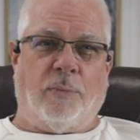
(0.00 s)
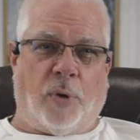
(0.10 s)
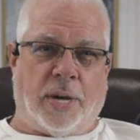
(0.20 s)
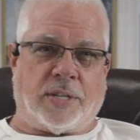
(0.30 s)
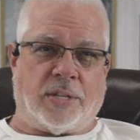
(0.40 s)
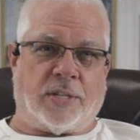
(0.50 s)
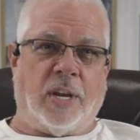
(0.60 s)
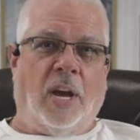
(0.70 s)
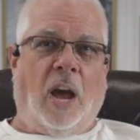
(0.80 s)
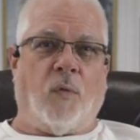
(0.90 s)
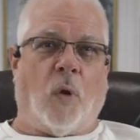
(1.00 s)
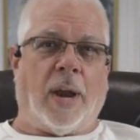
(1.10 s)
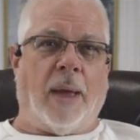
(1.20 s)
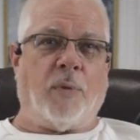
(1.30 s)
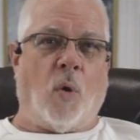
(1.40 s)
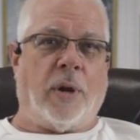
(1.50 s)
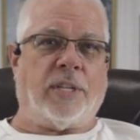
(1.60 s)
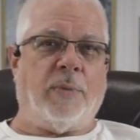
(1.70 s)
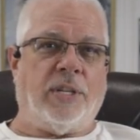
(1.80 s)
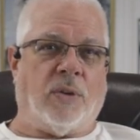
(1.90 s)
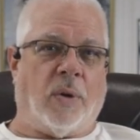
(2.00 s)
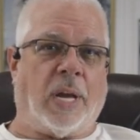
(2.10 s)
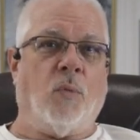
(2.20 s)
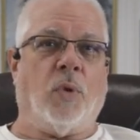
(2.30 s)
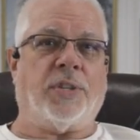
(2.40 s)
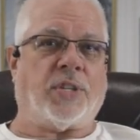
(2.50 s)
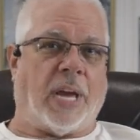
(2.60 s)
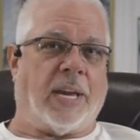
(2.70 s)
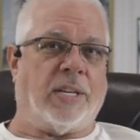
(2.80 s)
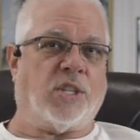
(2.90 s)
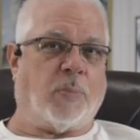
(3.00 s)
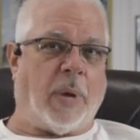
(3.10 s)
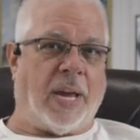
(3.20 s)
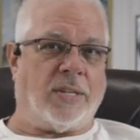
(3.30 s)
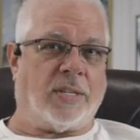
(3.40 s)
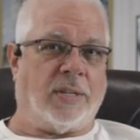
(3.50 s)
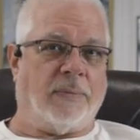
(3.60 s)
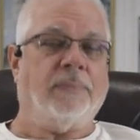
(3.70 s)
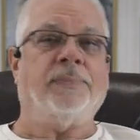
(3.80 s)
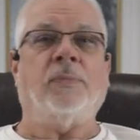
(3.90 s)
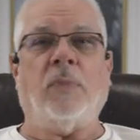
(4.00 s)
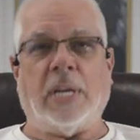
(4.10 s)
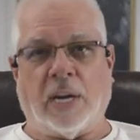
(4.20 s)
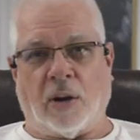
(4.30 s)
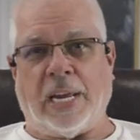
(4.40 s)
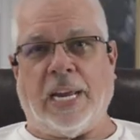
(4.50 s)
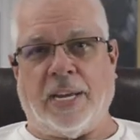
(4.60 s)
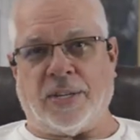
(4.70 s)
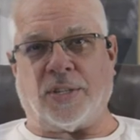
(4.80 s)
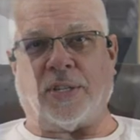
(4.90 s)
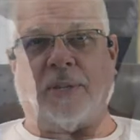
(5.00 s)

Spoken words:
impressions of what I'm going to be doing with Second Space. Here he is.